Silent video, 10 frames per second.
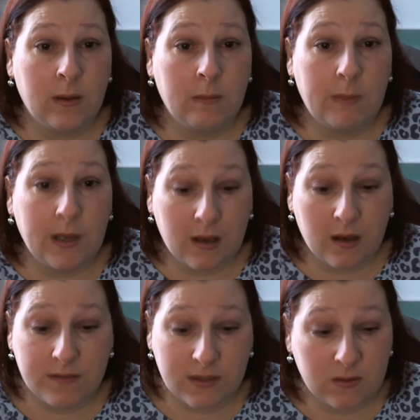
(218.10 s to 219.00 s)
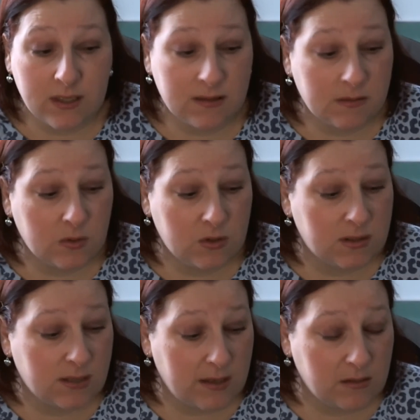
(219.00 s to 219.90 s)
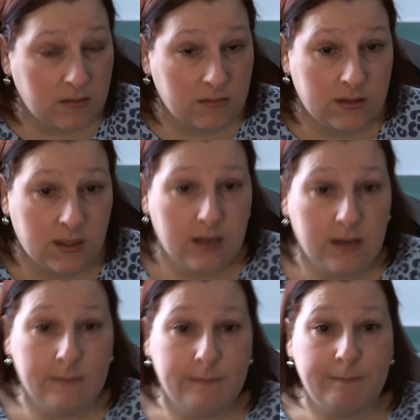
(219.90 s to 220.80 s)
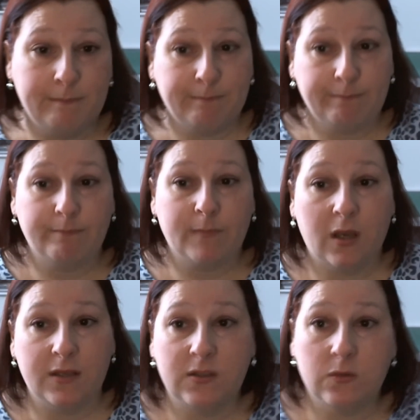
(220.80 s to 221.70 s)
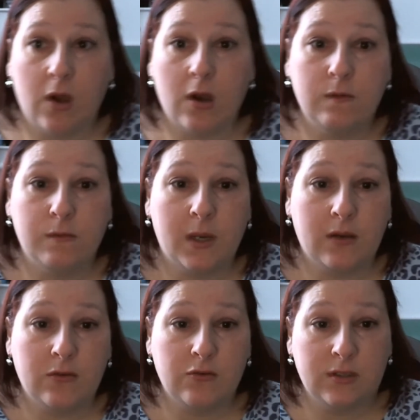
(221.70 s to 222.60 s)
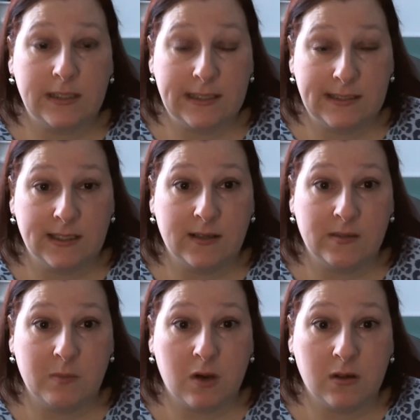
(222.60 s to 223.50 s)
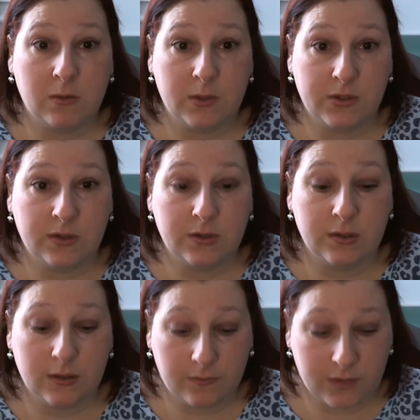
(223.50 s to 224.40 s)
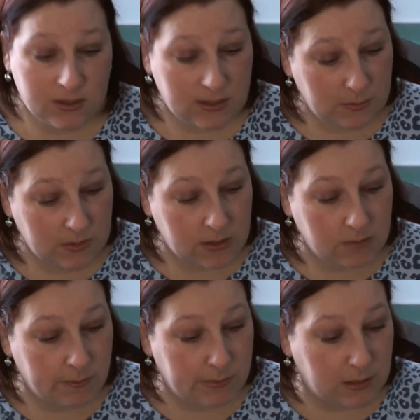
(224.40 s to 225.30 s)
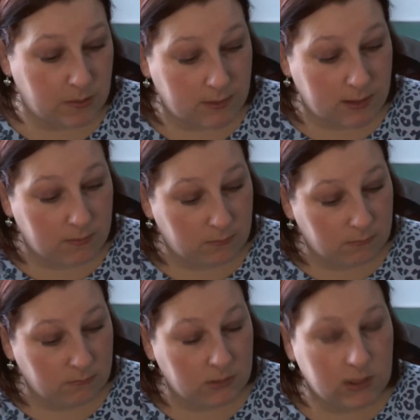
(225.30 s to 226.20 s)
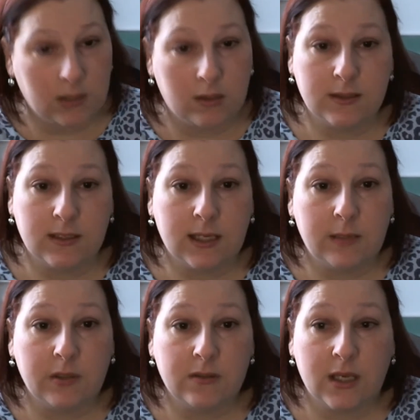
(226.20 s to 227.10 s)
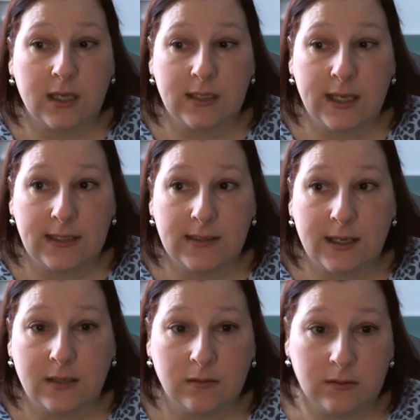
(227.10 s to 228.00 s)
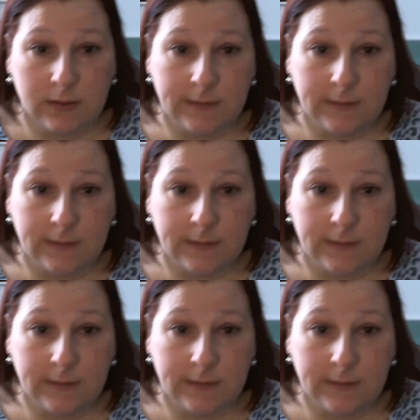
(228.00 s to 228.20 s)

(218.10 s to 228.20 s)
But I've still had some good sales. I still got over my 100 listings mark, which is good. I've just dipped below that in the last day because I had 8 sales